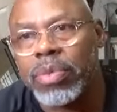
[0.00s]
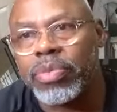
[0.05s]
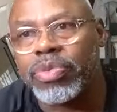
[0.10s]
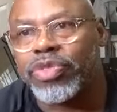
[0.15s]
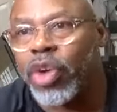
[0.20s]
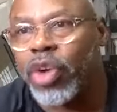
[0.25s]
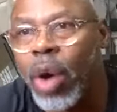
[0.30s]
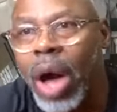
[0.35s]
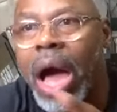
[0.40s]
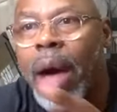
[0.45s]

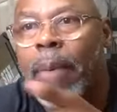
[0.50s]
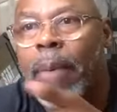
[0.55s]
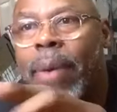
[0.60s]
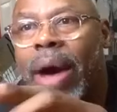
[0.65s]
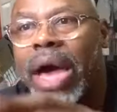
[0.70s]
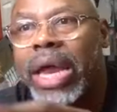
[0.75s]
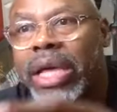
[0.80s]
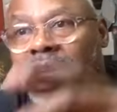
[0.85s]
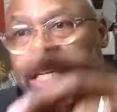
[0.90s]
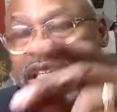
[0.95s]
so our
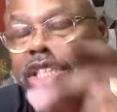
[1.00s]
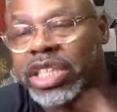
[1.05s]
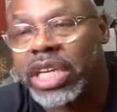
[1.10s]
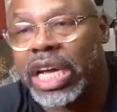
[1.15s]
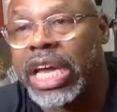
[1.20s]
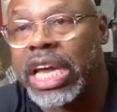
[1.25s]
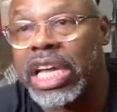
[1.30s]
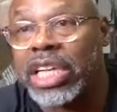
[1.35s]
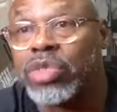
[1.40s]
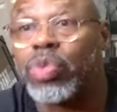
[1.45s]
body can
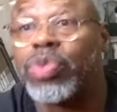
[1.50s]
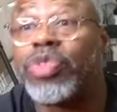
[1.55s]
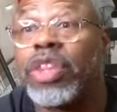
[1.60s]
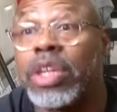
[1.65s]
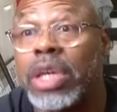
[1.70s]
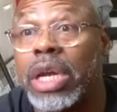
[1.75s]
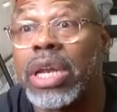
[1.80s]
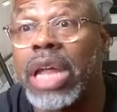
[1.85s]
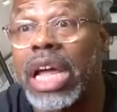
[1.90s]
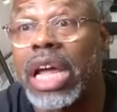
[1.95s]
change within
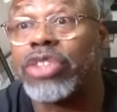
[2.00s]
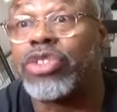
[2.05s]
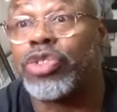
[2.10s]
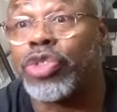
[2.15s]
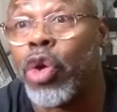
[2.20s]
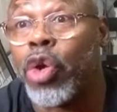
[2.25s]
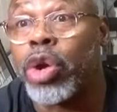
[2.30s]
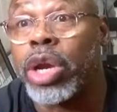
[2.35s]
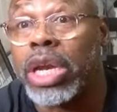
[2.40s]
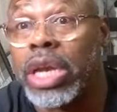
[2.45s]
the next
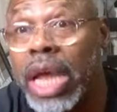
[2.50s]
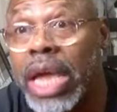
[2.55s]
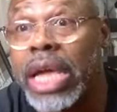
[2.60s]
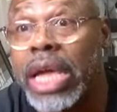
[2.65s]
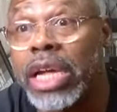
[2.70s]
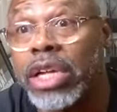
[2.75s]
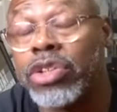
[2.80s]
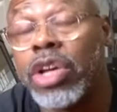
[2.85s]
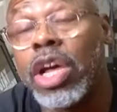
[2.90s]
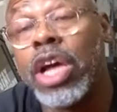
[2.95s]
30
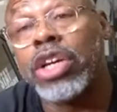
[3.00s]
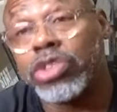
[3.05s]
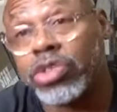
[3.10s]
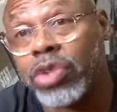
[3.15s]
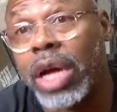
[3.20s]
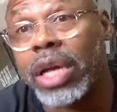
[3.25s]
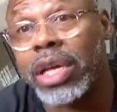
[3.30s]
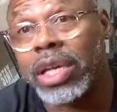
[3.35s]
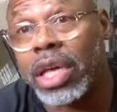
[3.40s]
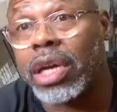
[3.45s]
days so
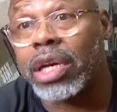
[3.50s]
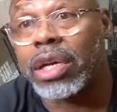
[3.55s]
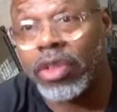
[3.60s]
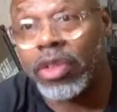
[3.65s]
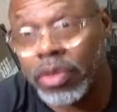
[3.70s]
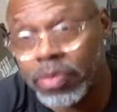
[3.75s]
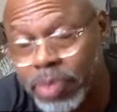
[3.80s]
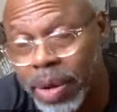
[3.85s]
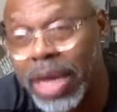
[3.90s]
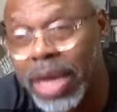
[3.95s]
I can get another
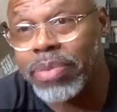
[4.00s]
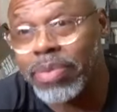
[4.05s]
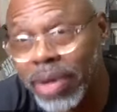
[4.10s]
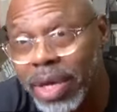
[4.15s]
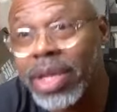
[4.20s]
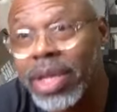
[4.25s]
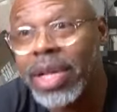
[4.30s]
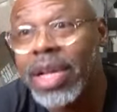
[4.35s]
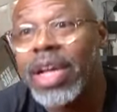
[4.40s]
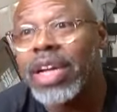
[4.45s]
payment.
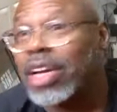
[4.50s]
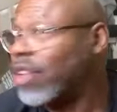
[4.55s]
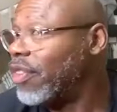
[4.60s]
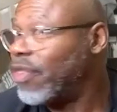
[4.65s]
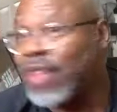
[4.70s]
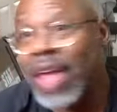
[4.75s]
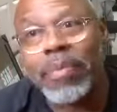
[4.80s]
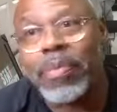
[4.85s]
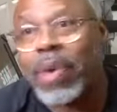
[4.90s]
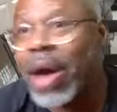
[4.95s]
Because if
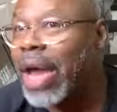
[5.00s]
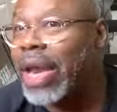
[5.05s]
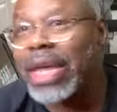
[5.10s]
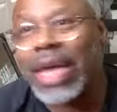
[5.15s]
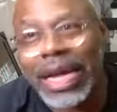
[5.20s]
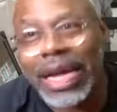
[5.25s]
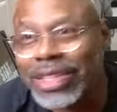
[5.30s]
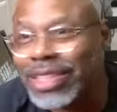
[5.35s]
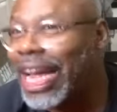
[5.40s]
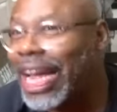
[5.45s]
that body
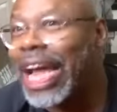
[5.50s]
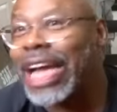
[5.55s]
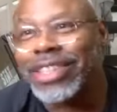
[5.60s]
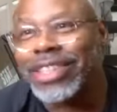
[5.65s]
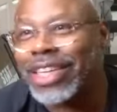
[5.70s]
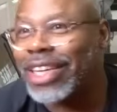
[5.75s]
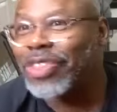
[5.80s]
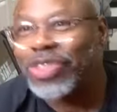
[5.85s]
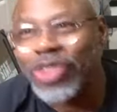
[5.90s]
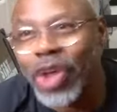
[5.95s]
ain't changing
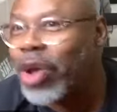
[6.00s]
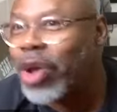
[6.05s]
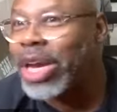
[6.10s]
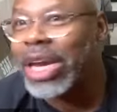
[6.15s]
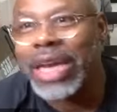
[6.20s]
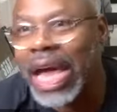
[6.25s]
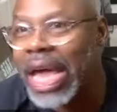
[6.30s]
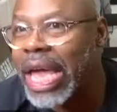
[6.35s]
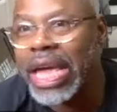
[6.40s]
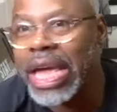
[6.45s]
in 30
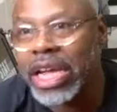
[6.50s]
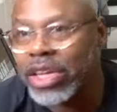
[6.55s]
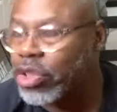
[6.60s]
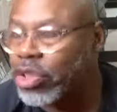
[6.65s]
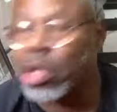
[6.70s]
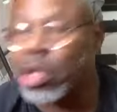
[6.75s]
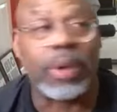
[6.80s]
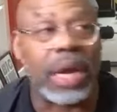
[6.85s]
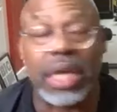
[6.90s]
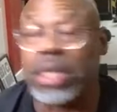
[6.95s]
days,
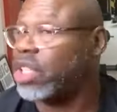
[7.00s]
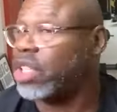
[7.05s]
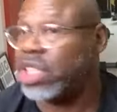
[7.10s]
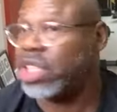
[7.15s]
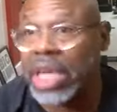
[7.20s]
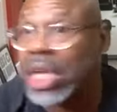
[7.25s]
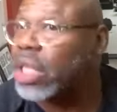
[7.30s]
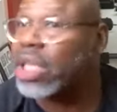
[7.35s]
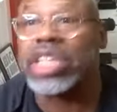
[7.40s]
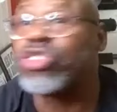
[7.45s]
you're like,
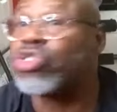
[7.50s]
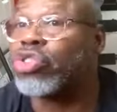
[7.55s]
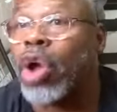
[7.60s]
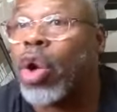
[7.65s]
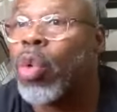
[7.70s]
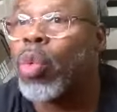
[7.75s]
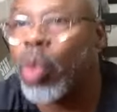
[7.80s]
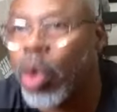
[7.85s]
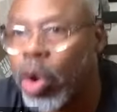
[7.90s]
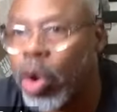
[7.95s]
shit, this
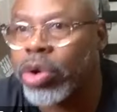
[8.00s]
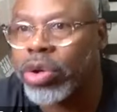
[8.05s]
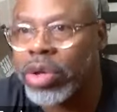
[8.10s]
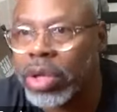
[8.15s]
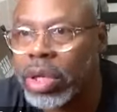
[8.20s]
don't work.